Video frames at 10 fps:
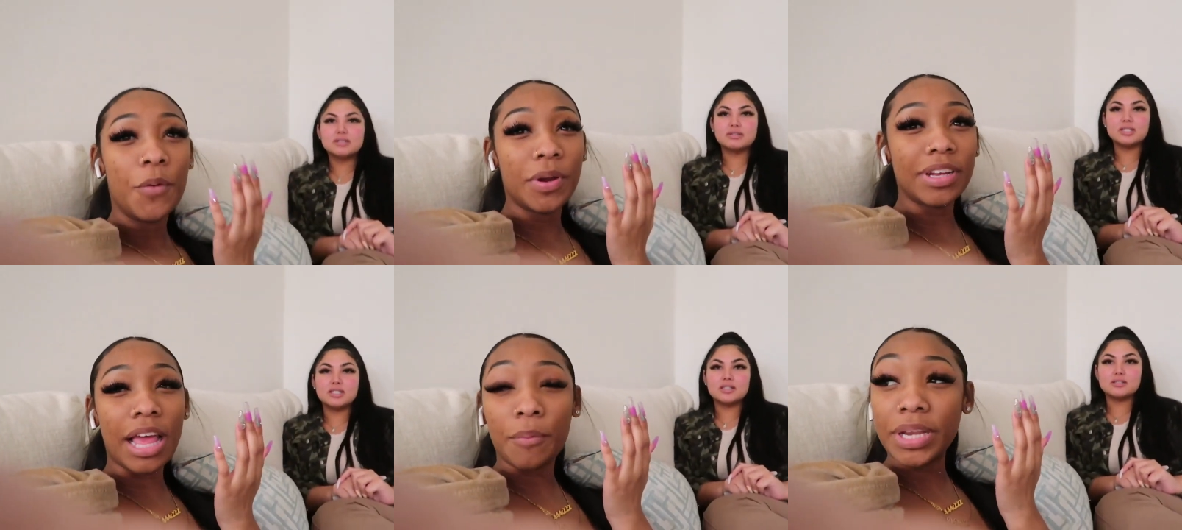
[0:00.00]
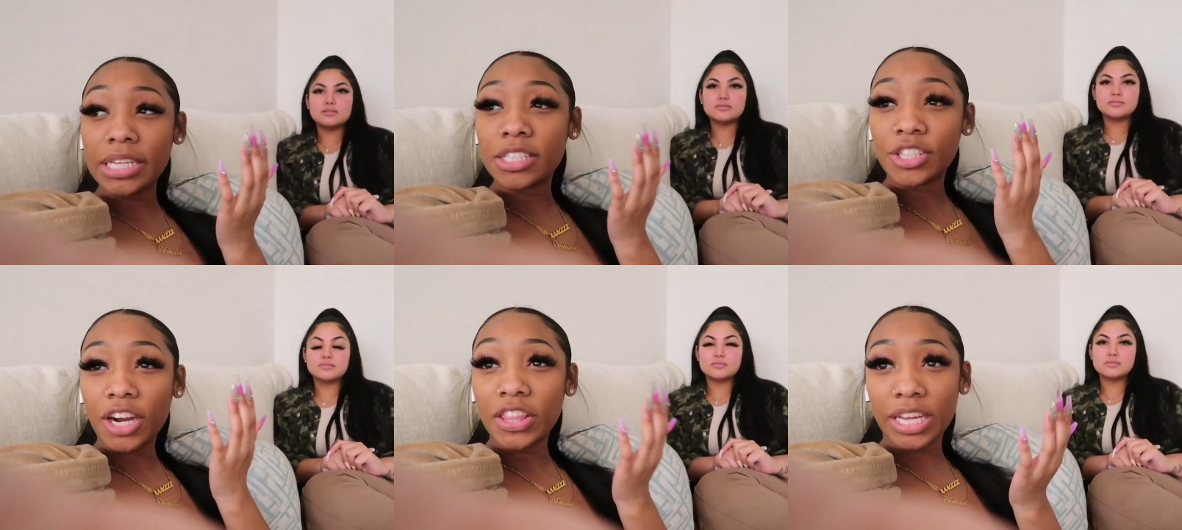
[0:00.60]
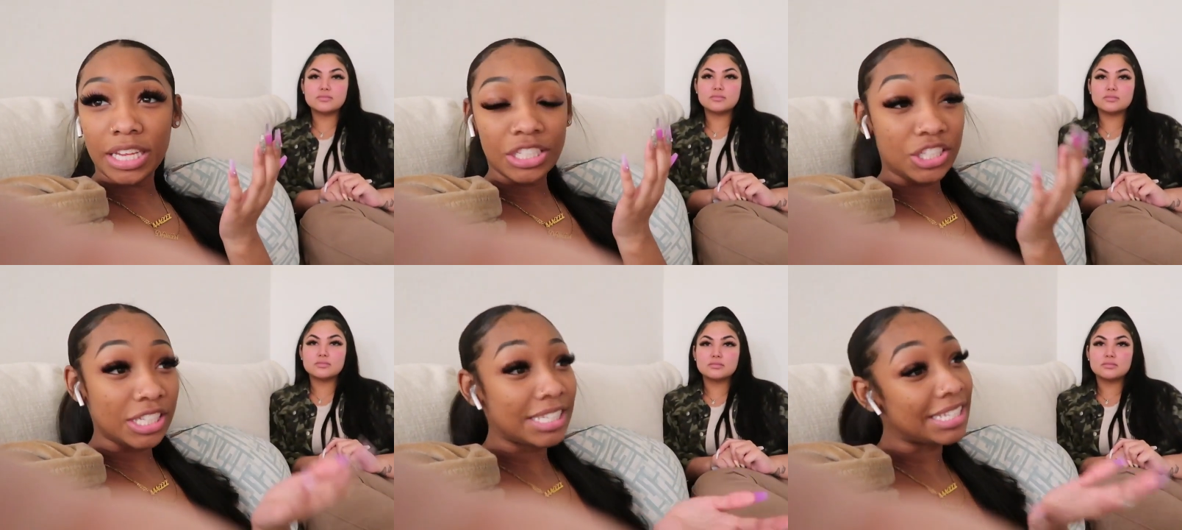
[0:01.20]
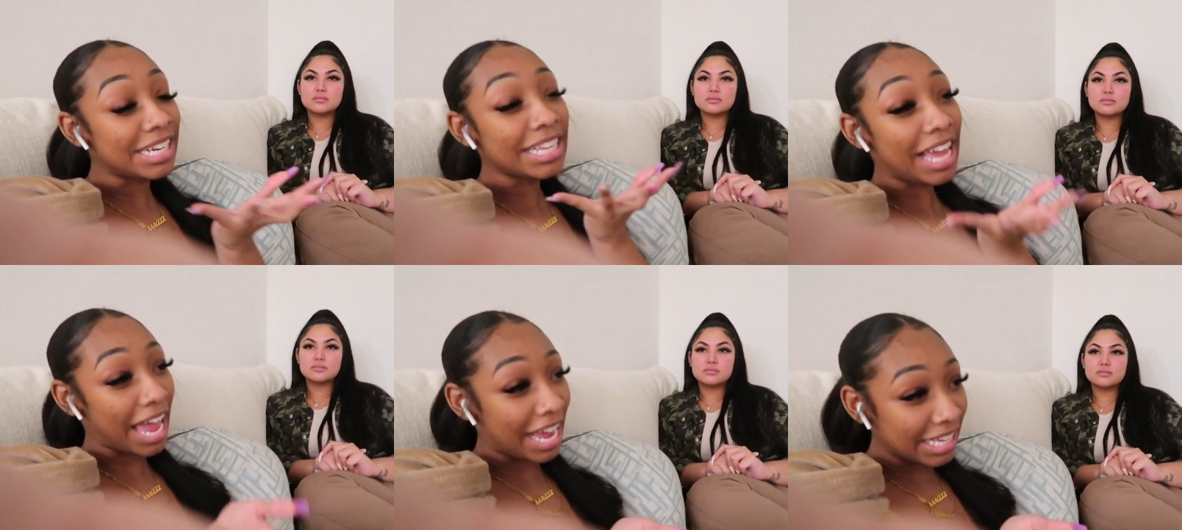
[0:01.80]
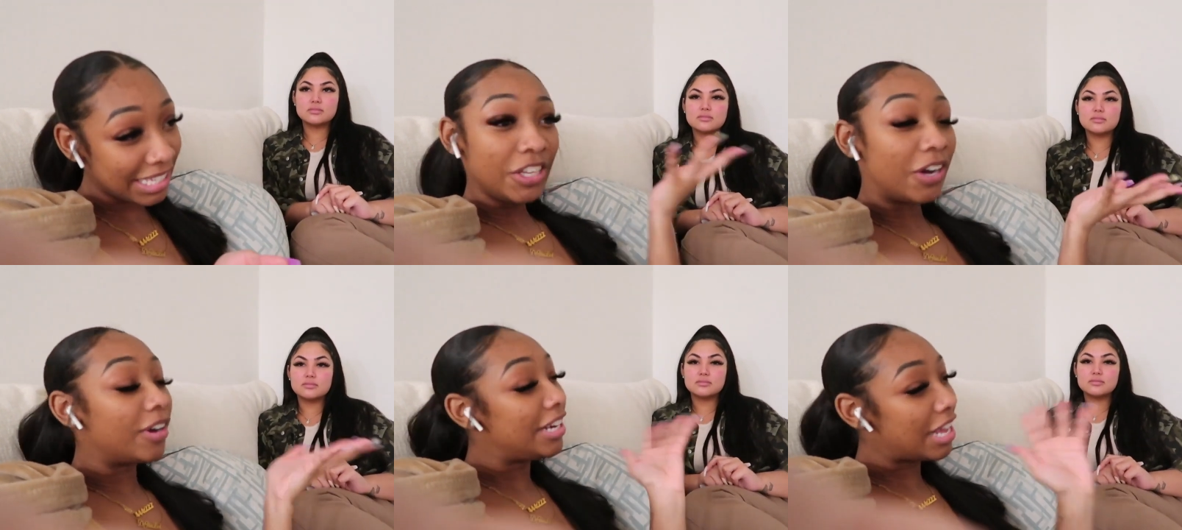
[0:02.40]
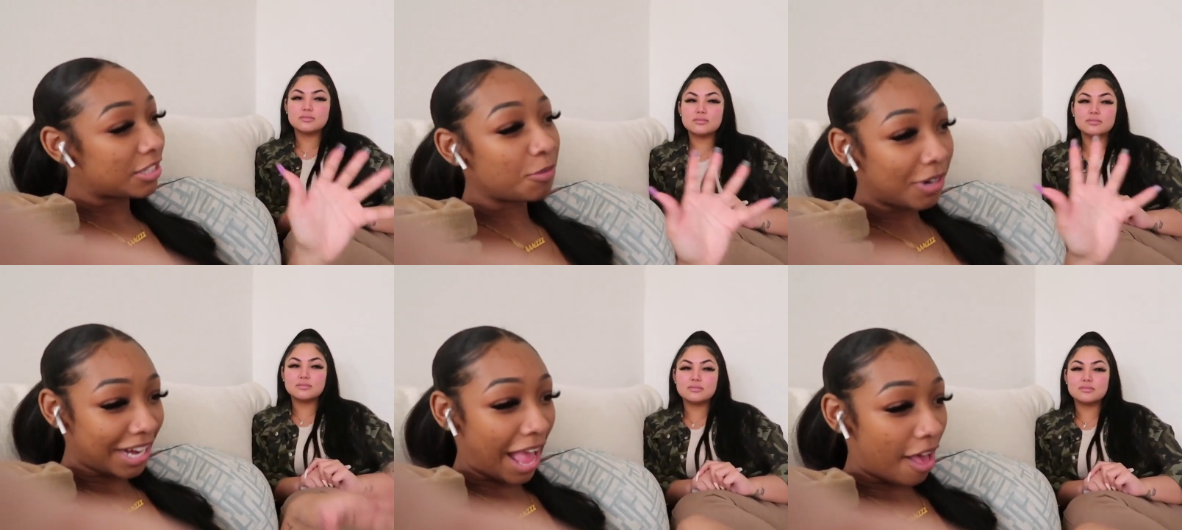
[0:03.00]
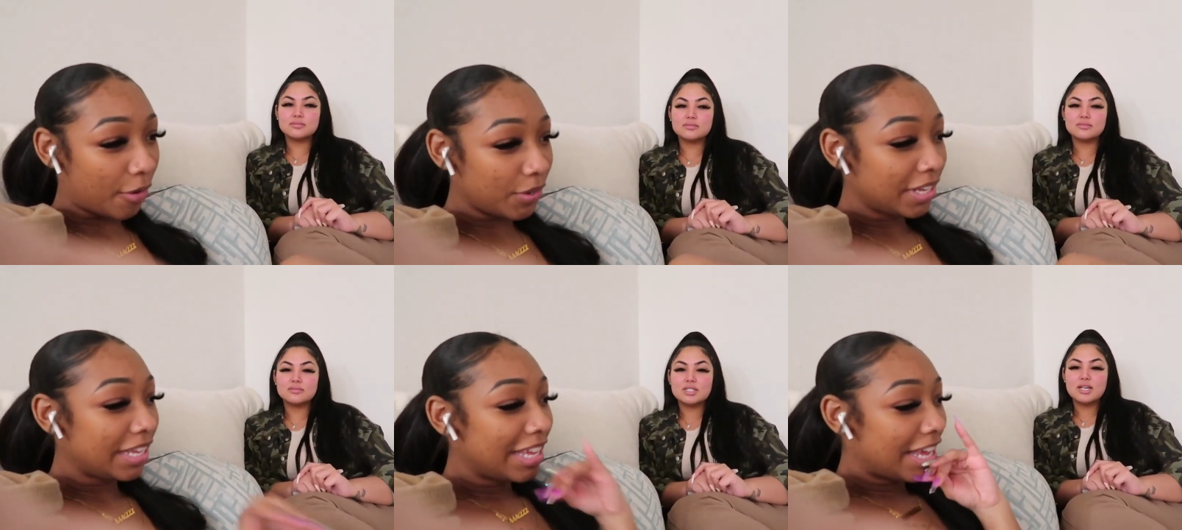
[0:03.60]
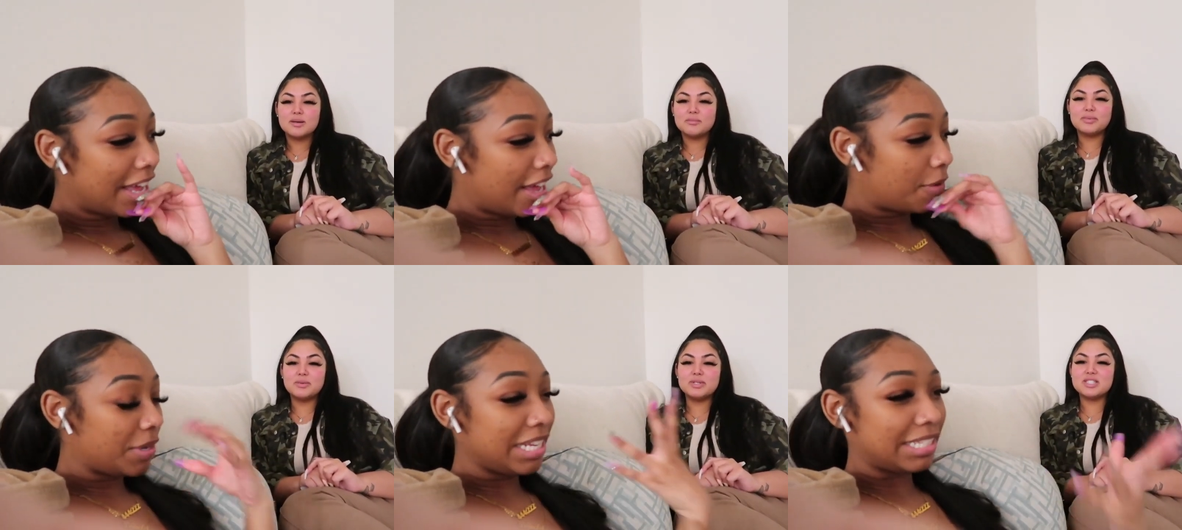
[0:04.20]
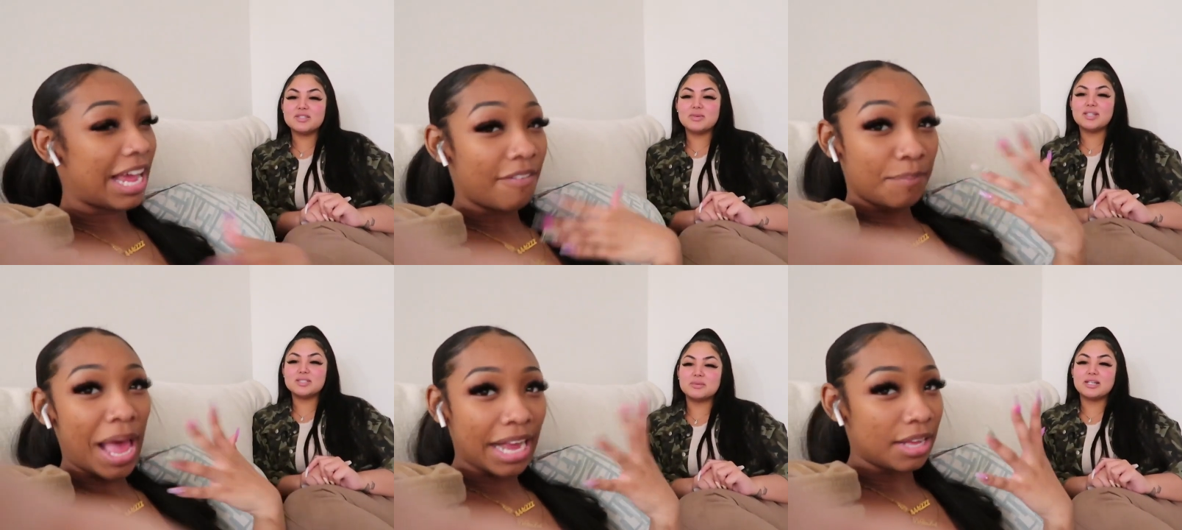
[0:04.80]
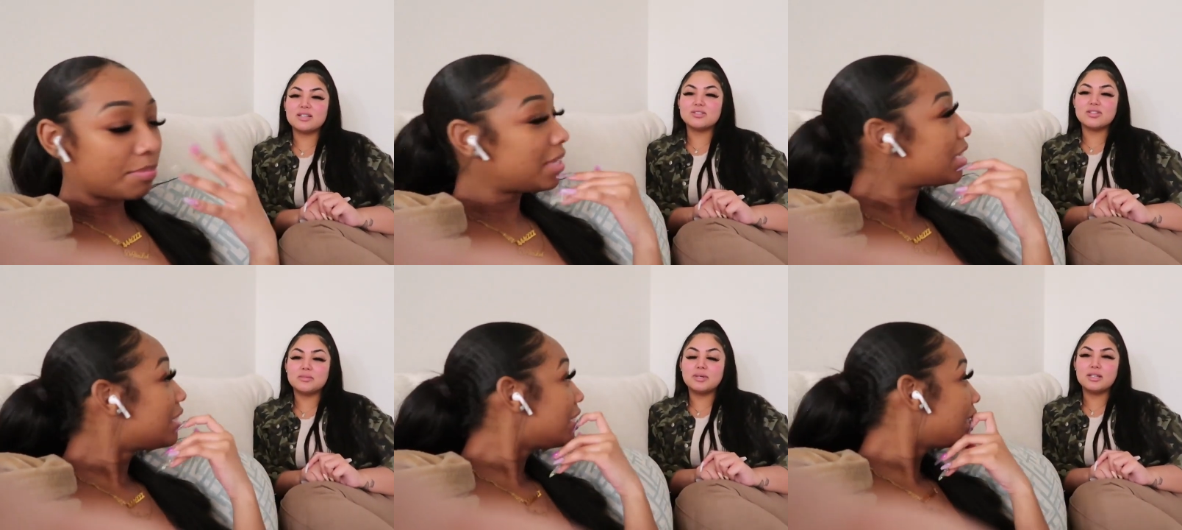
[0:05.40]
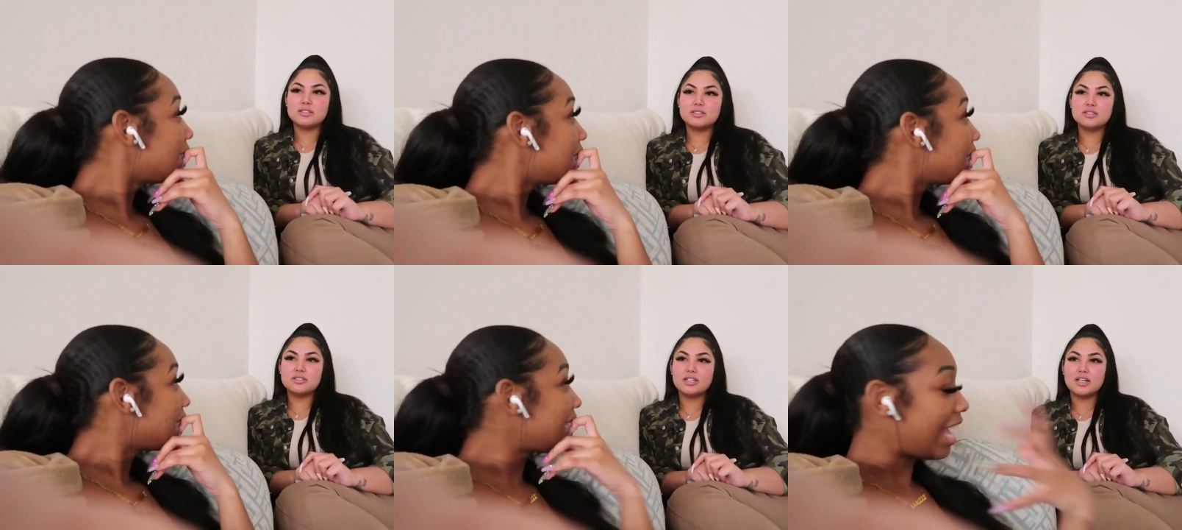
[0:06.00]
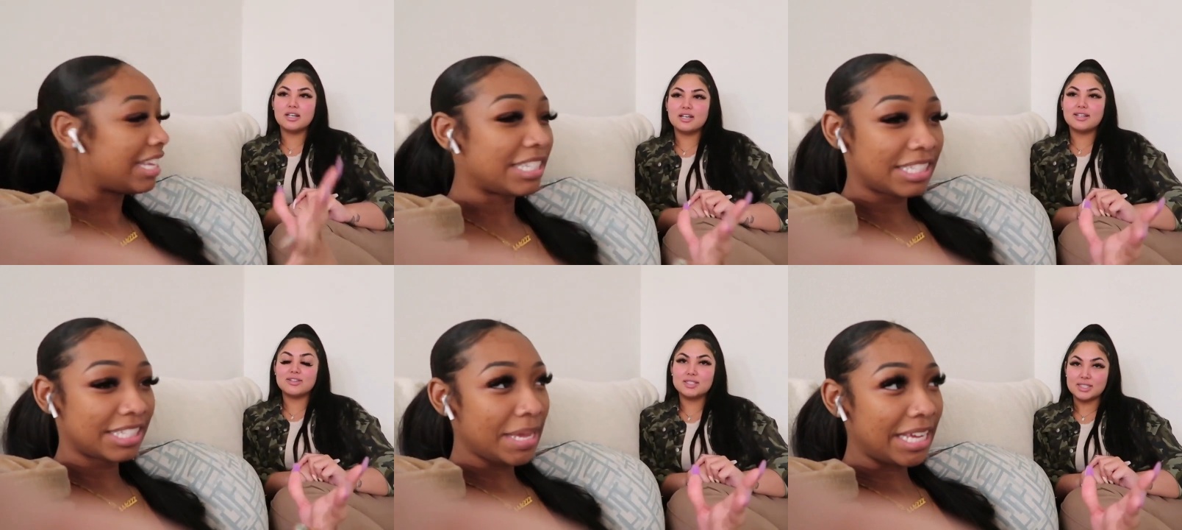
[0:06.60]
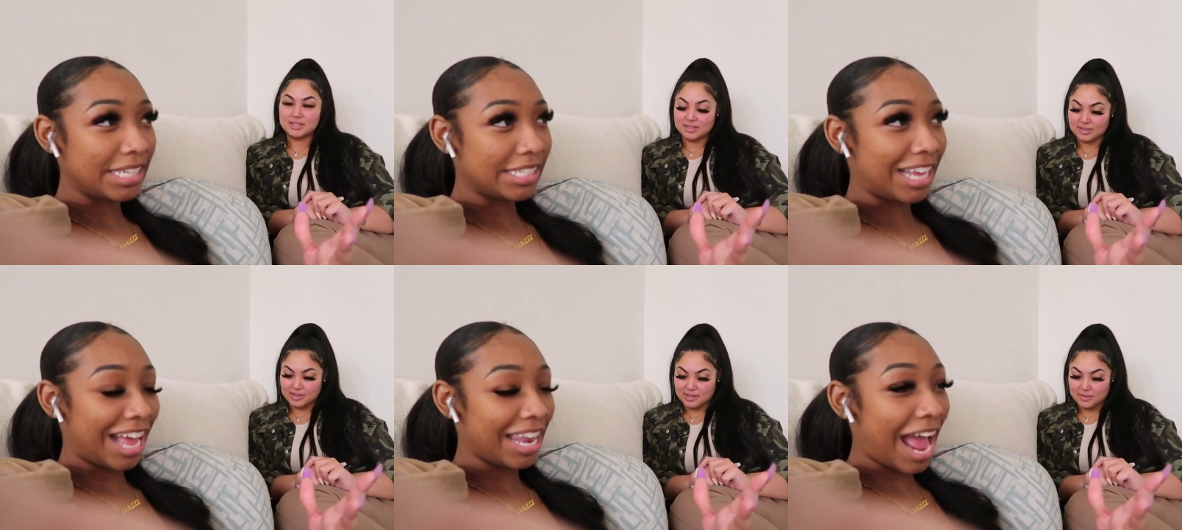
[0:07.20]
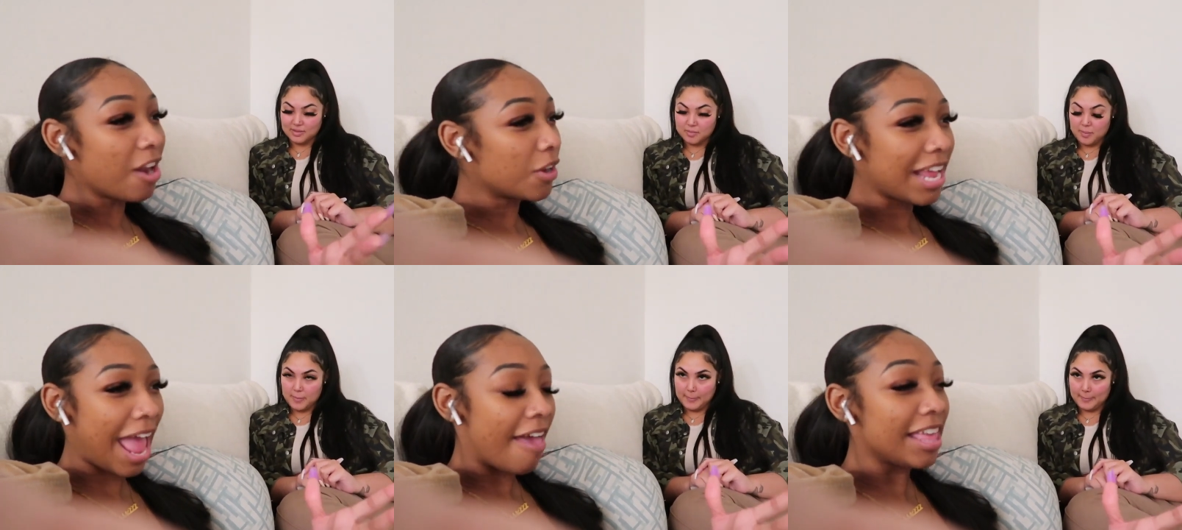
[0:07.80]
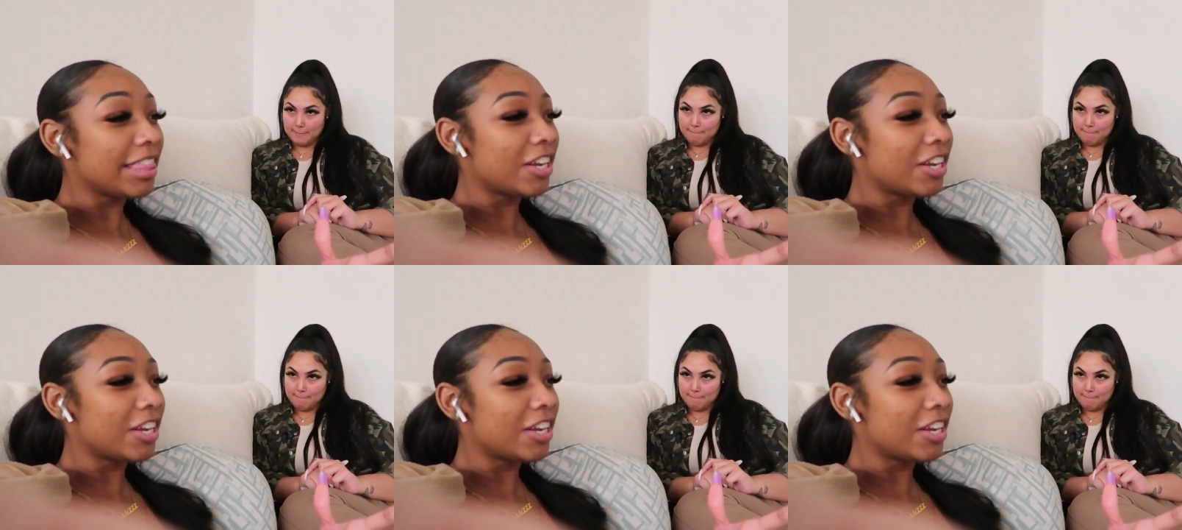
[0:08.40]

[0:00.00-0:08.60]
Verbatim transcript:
Speaker 1: were like, we need to start looking just in case, you know, it doesn't work out.
Speaker 2: We need to have backups. So much.
Speaker 1: Yes, because God, it